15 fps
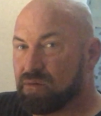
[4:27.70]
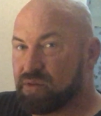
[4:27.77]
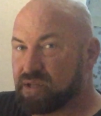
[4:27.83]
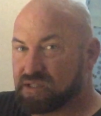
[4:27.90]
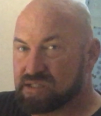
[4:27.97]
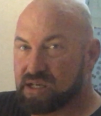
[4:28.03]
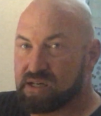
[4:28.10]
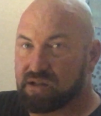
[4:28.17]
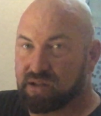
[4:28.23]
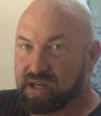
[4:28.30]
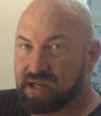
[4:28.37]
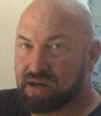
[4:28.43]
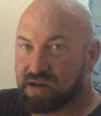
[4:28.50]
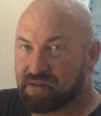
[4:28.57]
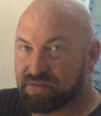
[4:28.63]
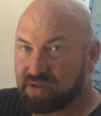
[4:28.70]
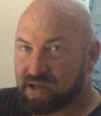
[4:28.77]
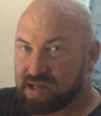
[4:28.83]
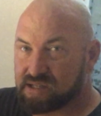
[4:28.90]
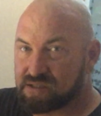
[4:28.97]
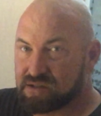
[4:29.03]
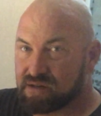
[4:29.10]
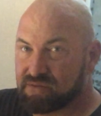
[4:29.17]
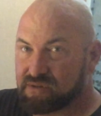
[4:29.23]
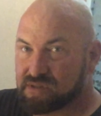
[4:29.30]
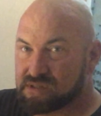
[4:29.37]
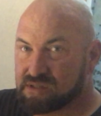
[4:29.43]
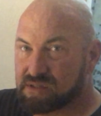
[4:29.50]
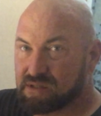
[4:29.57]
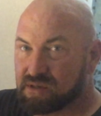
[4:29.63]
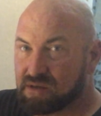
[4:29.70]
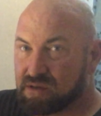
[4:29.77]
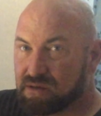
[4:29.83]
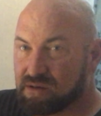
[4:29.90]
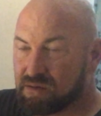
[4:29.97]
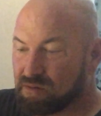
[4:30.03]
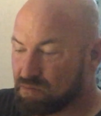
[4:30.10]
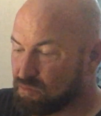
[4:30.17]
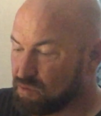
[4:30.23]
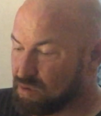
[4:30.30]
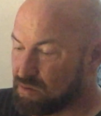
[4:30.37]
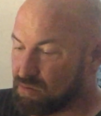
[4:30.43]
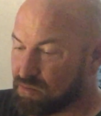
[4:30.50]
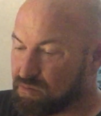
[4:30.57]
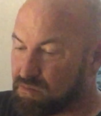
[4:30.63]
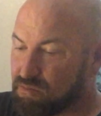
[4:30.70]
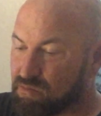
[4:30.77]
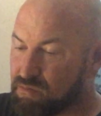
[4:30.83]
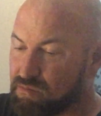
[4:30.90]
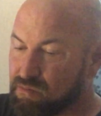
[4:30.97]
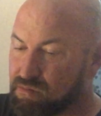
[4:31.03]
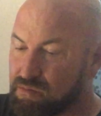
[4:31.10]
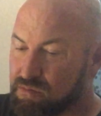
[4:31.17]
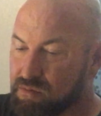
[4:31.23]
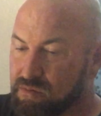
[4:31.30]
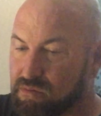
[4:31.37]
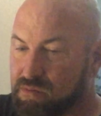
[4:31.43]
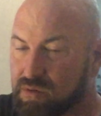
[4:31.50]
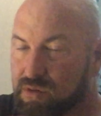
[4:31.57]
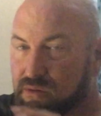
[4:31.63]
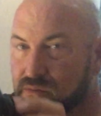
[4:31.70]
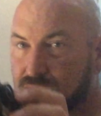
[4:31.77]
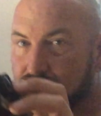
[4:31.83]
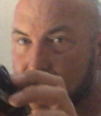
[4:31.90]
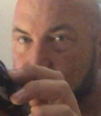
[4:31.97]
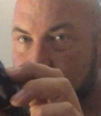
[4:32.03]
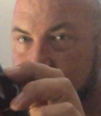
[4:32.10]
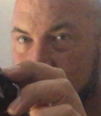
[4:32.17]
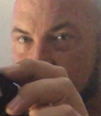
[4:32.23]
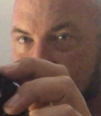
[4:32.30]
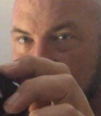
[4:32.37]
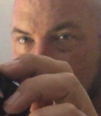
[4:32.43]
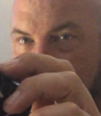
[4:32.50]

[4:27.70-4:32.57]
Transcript: they say to lay it on a flat surface. Well, we've got